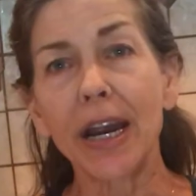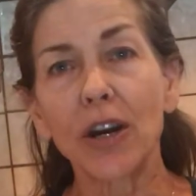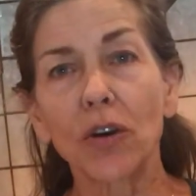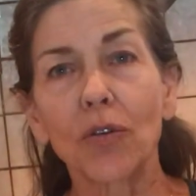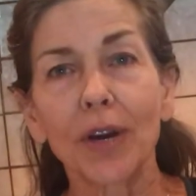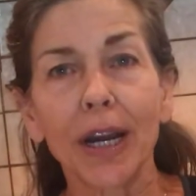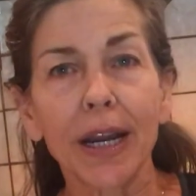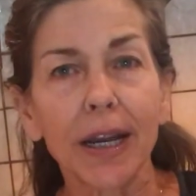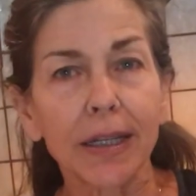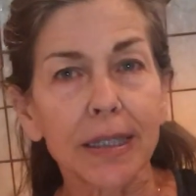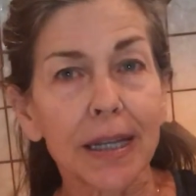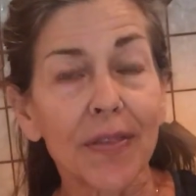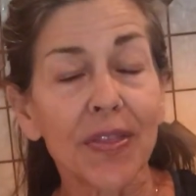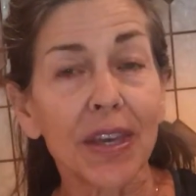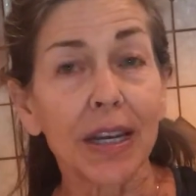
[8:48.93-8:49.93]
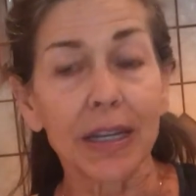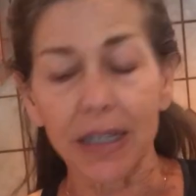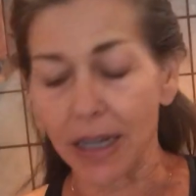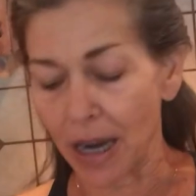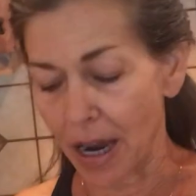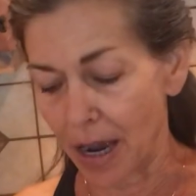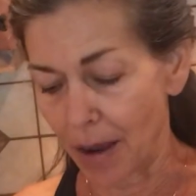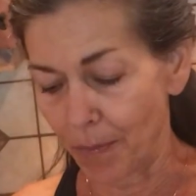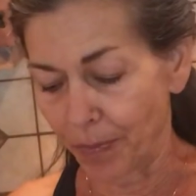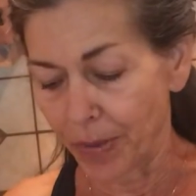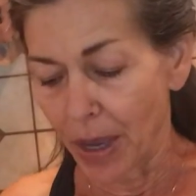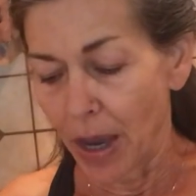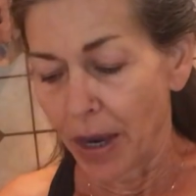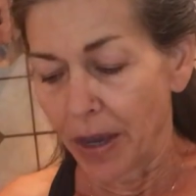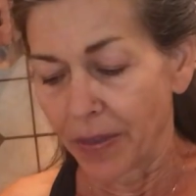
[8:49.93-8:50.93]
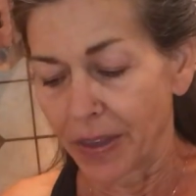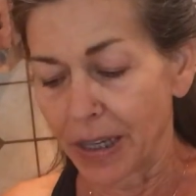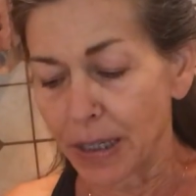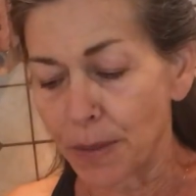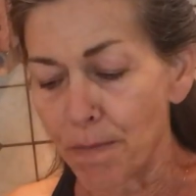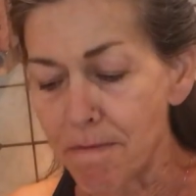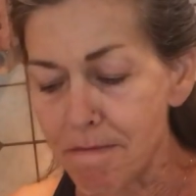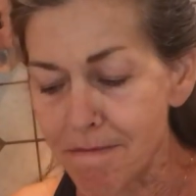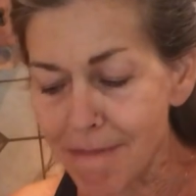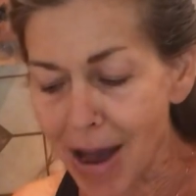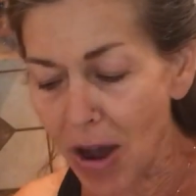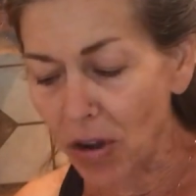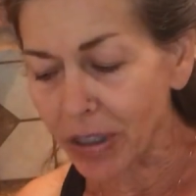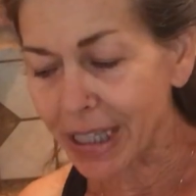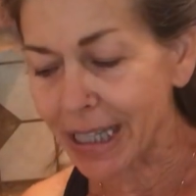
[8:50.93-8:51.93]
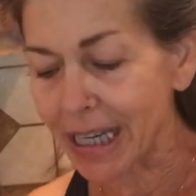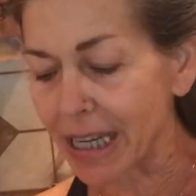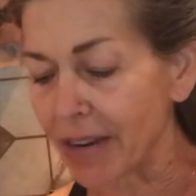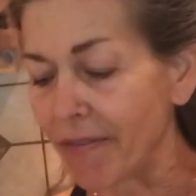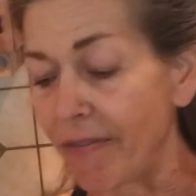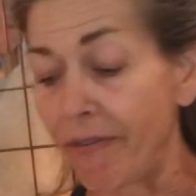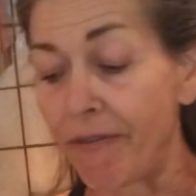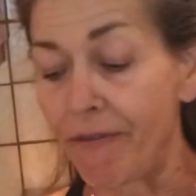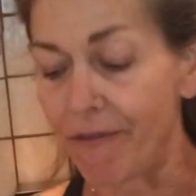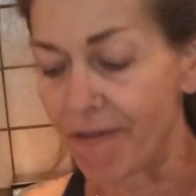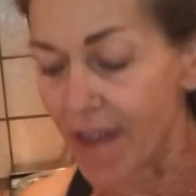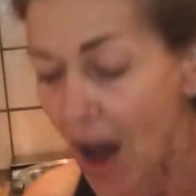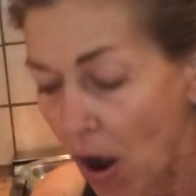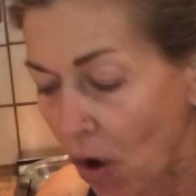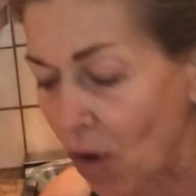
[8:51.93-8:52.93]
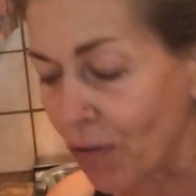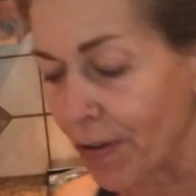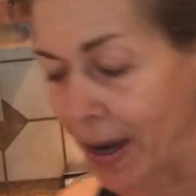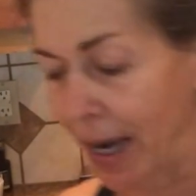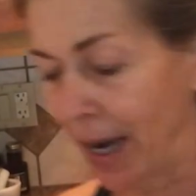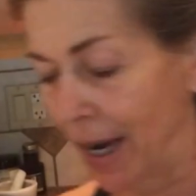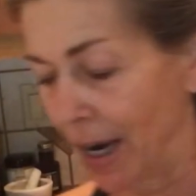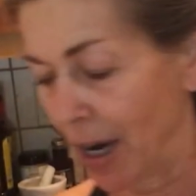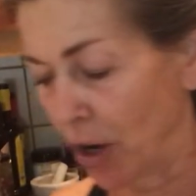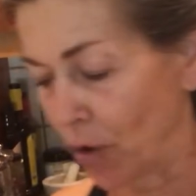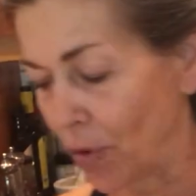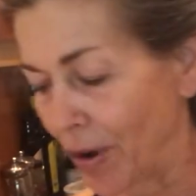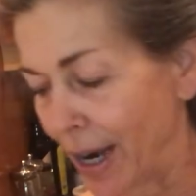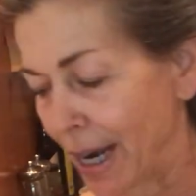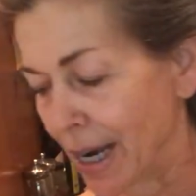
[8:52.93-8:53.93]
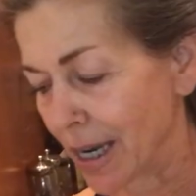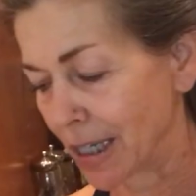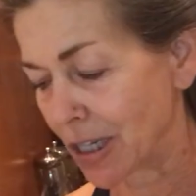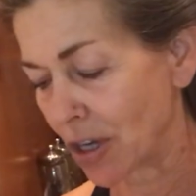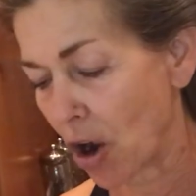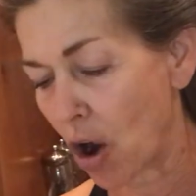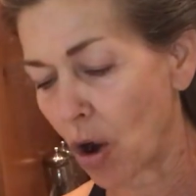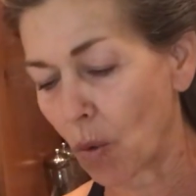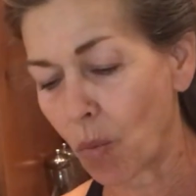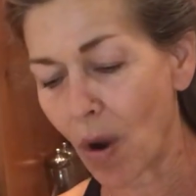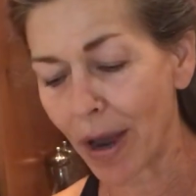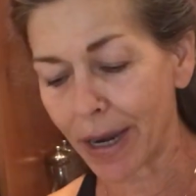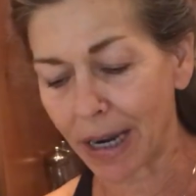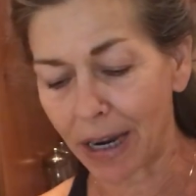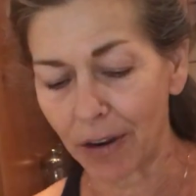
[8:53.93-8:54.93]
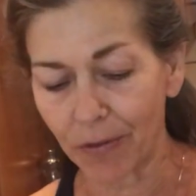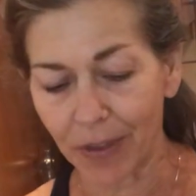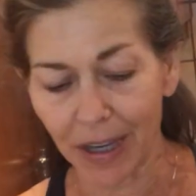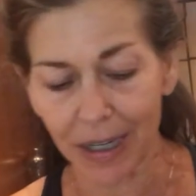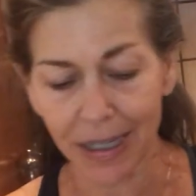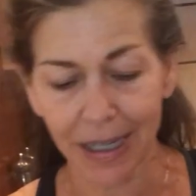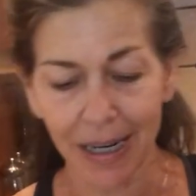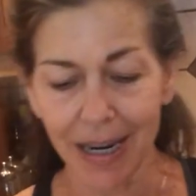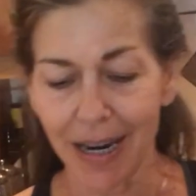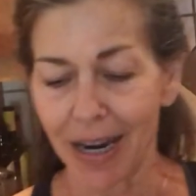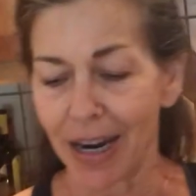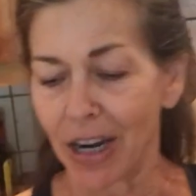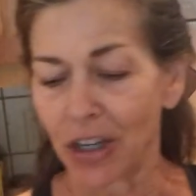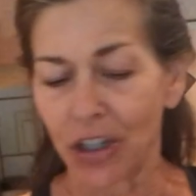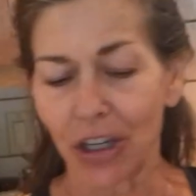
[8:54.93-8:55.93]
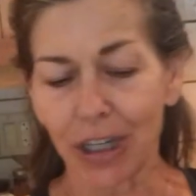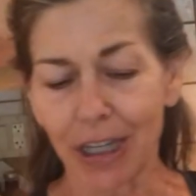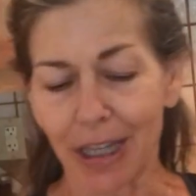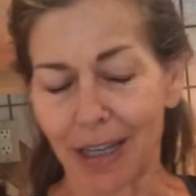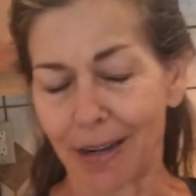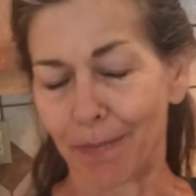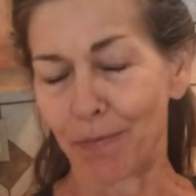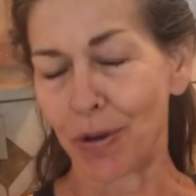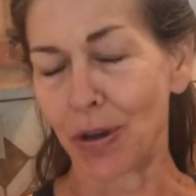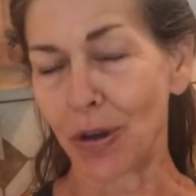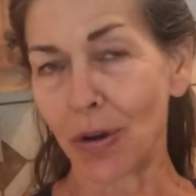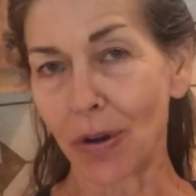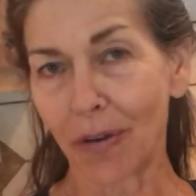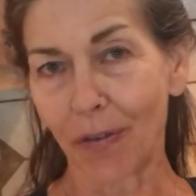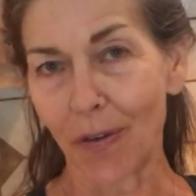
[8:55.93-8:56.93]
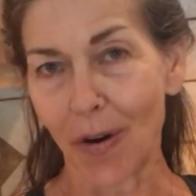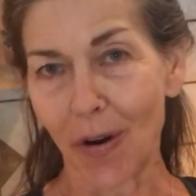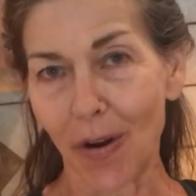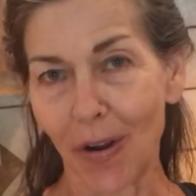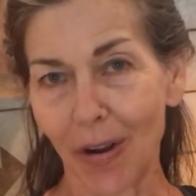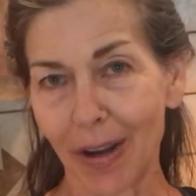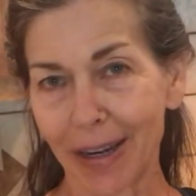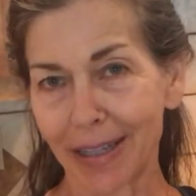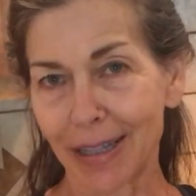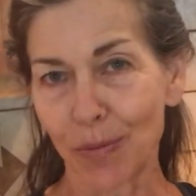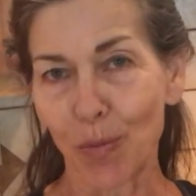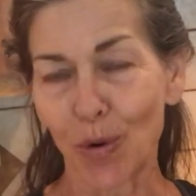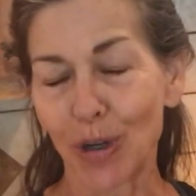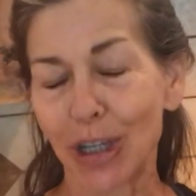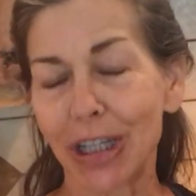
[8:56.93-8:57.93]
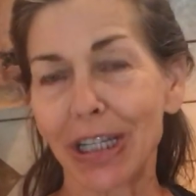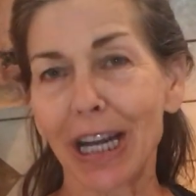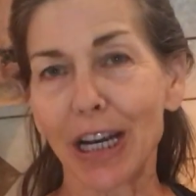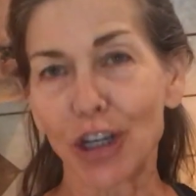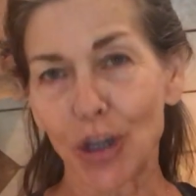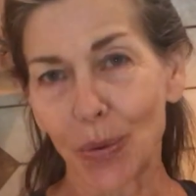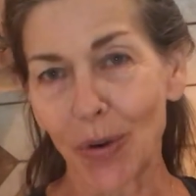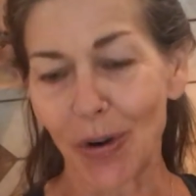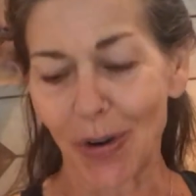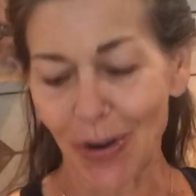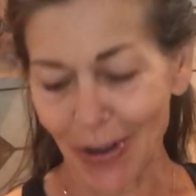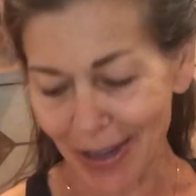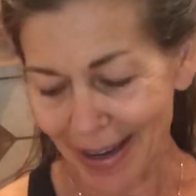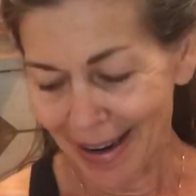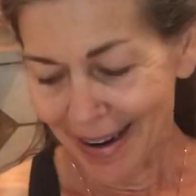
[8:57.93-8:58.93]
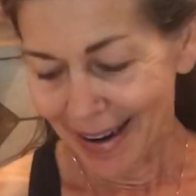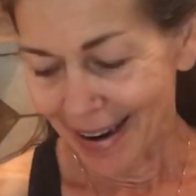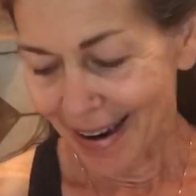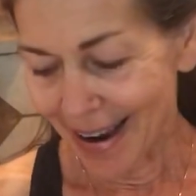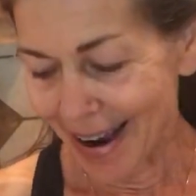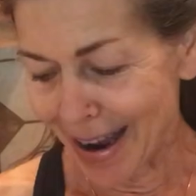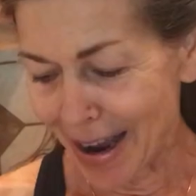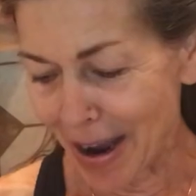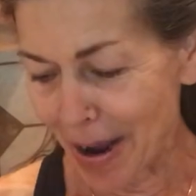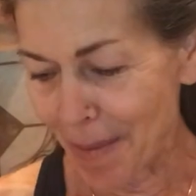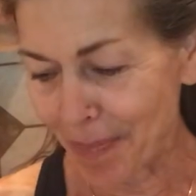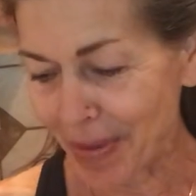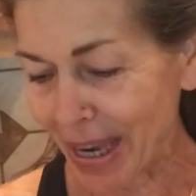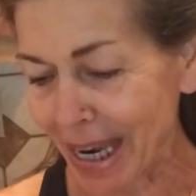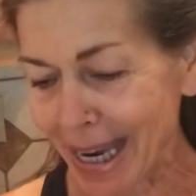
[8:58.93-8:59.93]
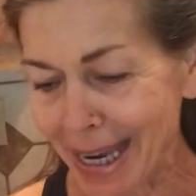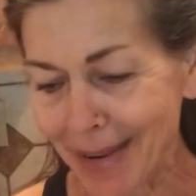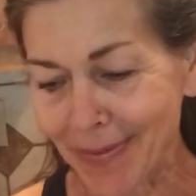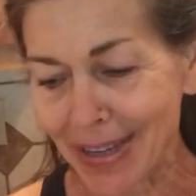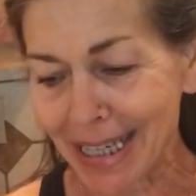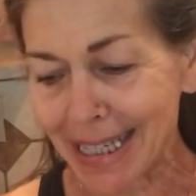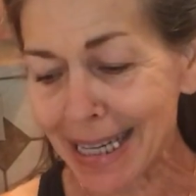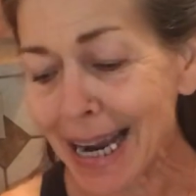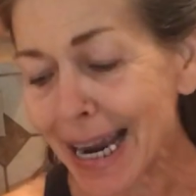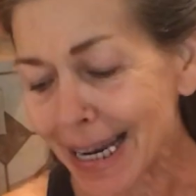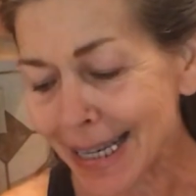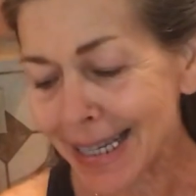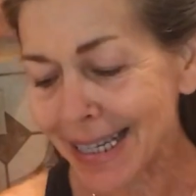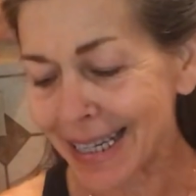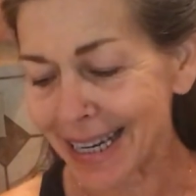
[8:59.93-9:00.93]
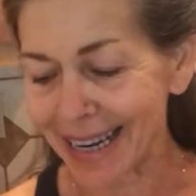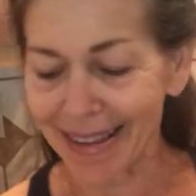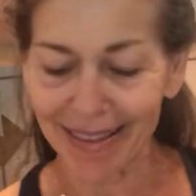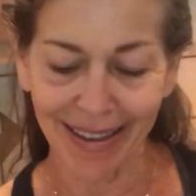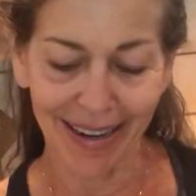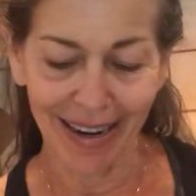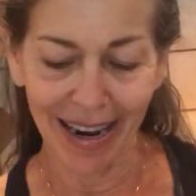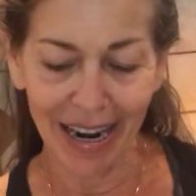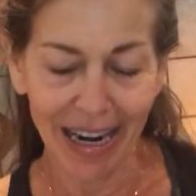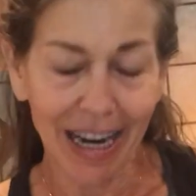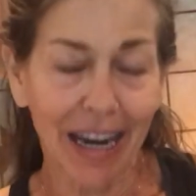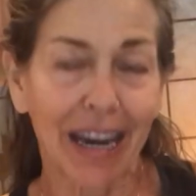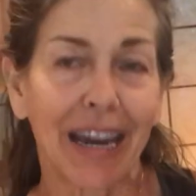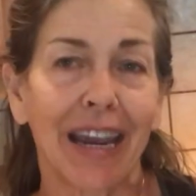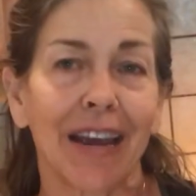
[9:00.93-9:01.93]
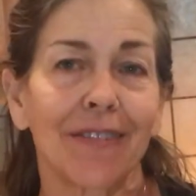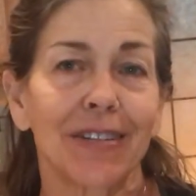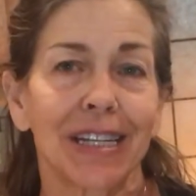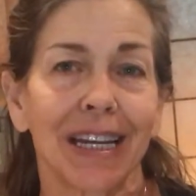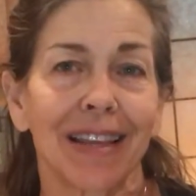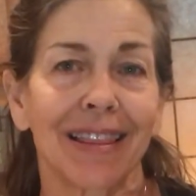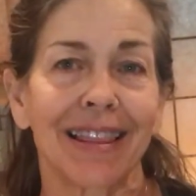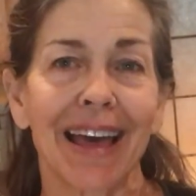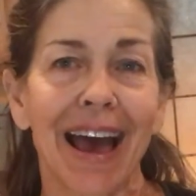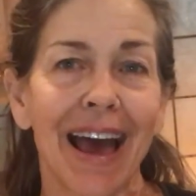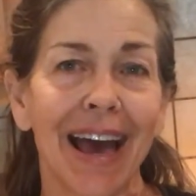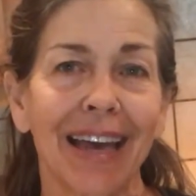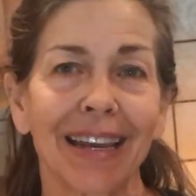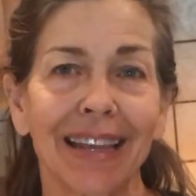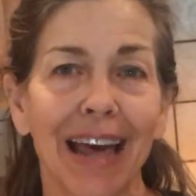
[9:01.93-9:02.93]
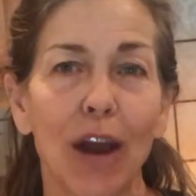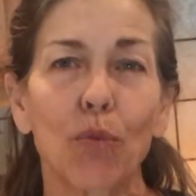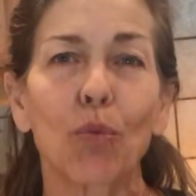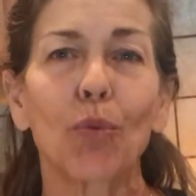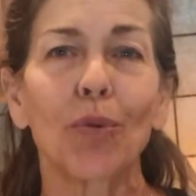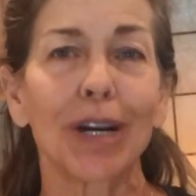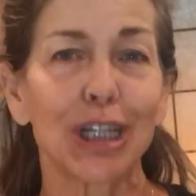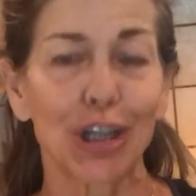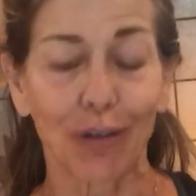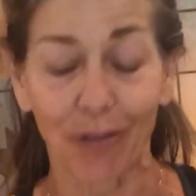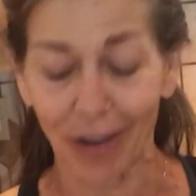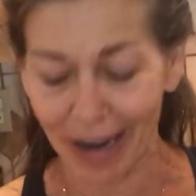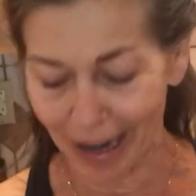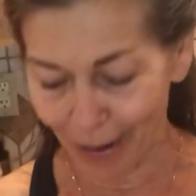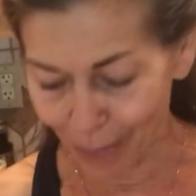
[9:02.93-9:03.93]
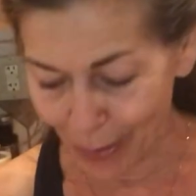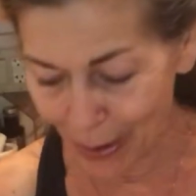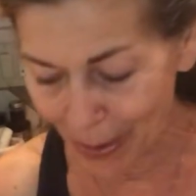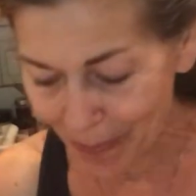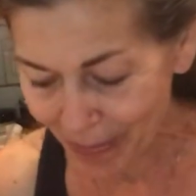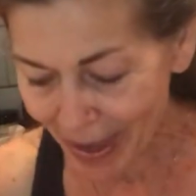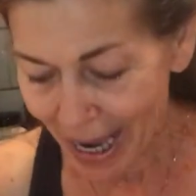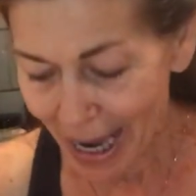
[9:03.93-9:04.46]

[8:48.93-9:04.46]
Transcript: ingredients, and these melted velvety ingredients are what give this just the beautiful, it's more sensual in the taste, and it gives it that rich flavor.